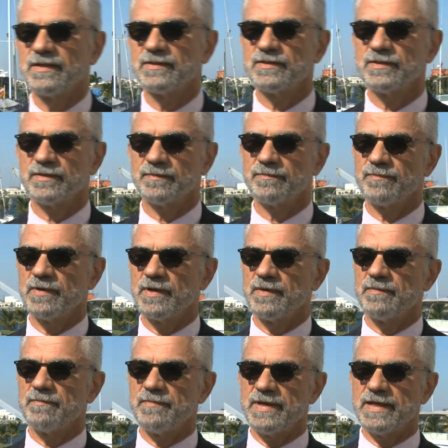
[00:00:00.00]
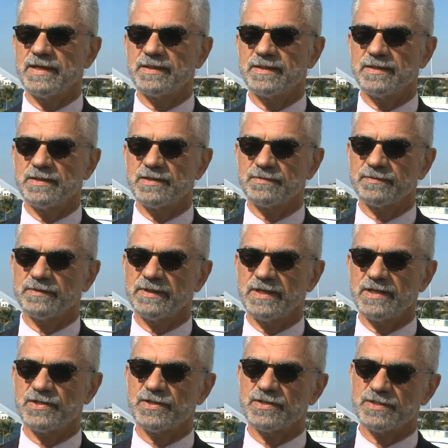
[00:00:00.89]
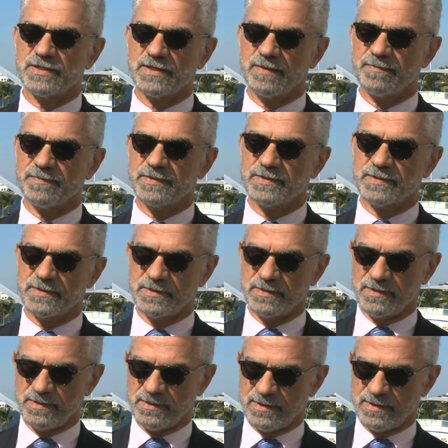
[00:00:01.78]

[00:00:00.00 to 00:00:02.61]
to make these relationships